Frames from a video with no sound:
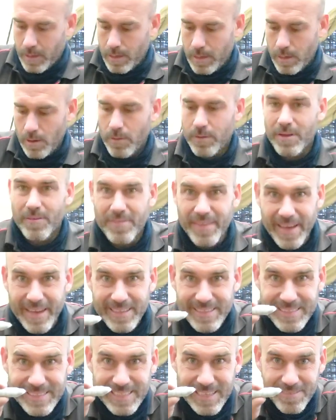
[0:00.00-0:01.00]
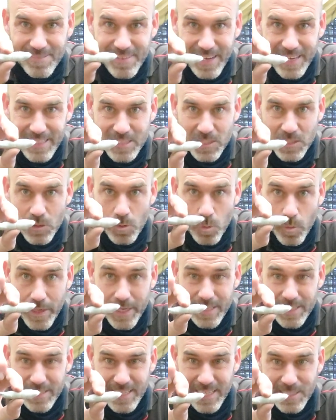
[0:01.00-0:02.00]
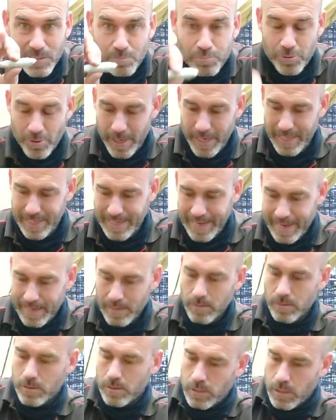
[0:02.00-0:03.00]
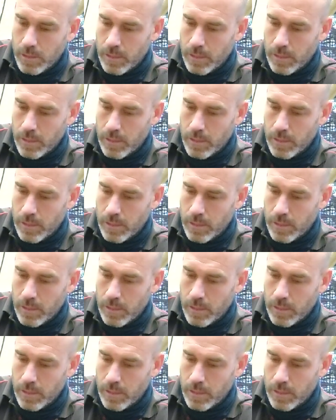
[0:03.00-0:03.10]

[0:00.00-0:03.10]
Now give that a squeeze. That's pretty dense,